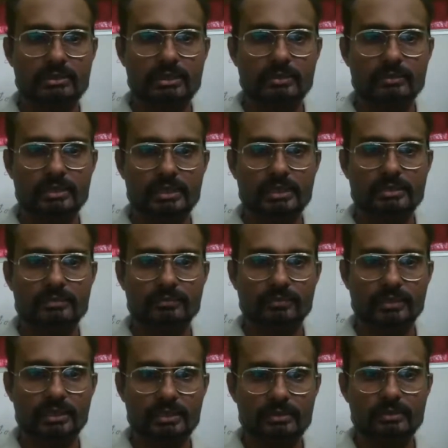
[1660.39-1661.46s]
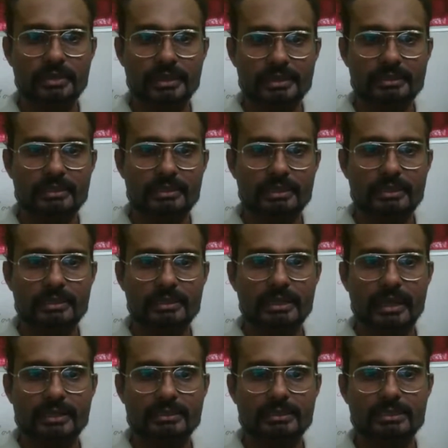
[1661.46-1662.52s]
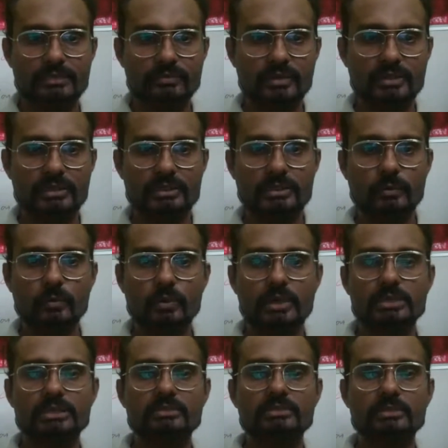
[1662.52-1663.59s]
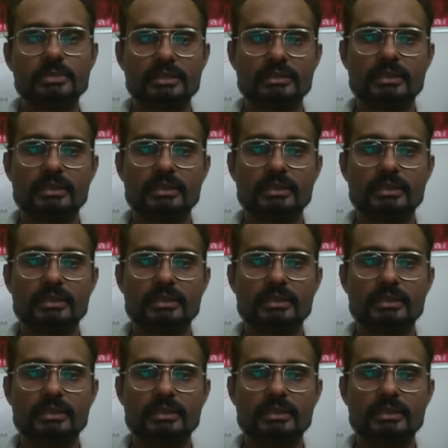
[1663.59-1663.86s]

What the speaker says: Okay, we can clearly identify that the water will be